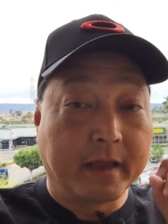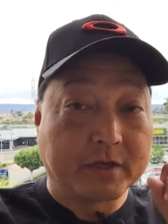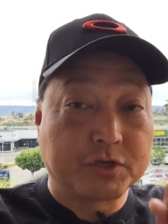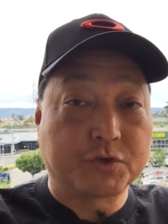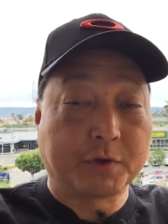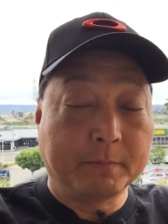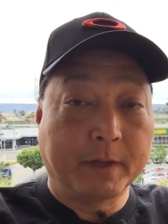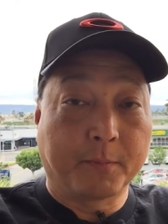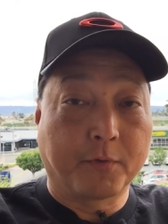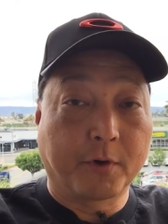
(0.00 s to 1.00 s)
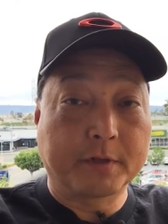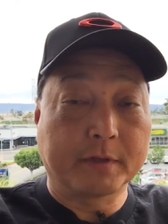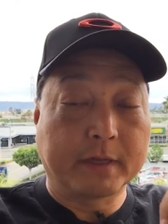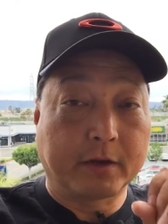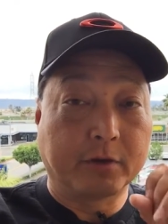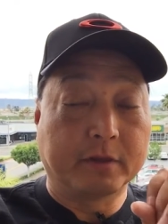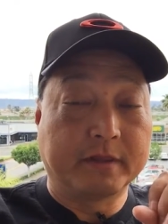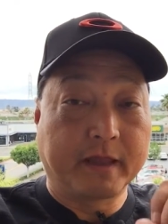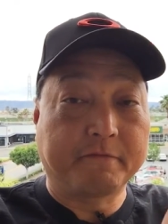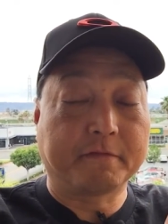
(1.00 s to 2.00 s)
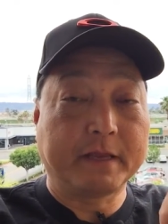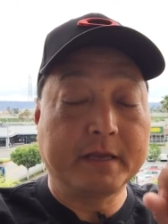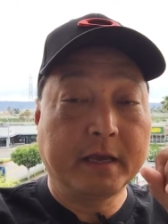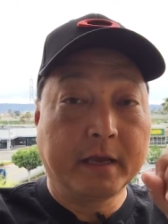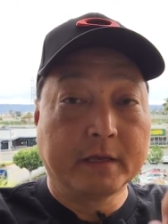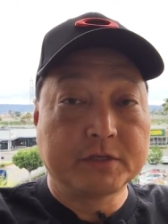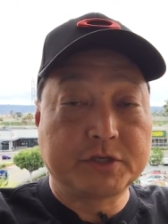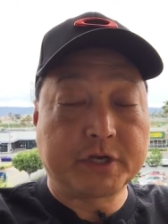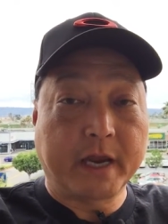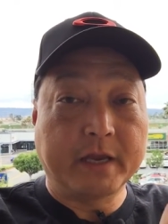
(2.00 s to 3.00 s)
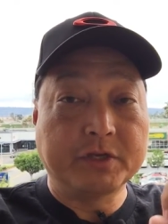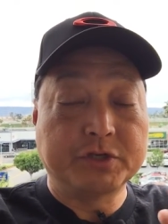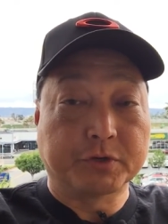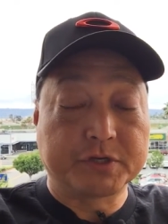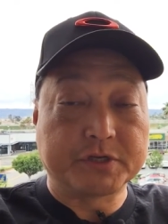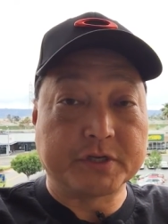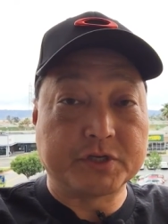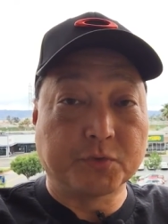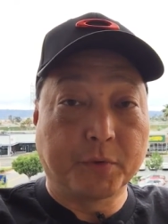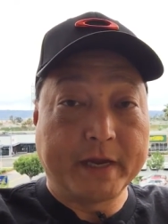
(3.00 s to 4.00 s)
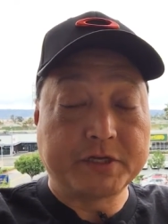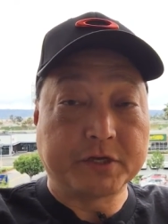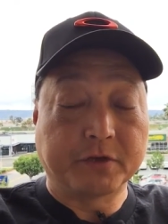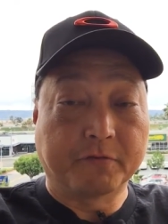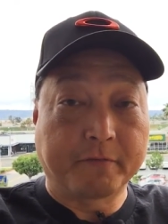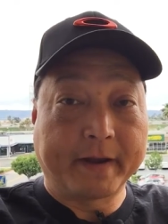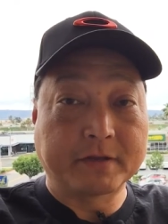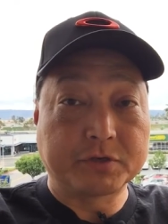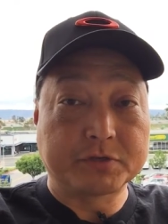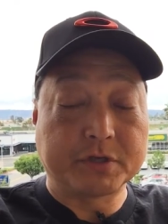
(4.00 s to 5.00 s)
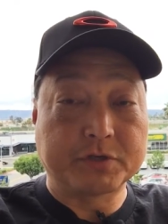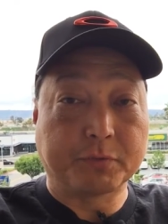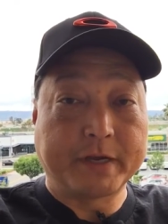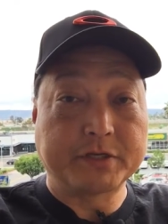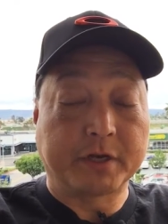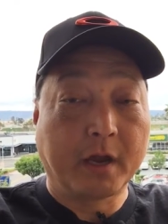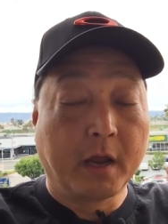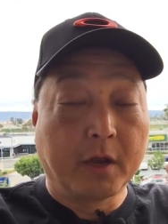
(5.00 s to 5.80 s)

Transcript: extremely important that could definitely change your situation, your financial situation,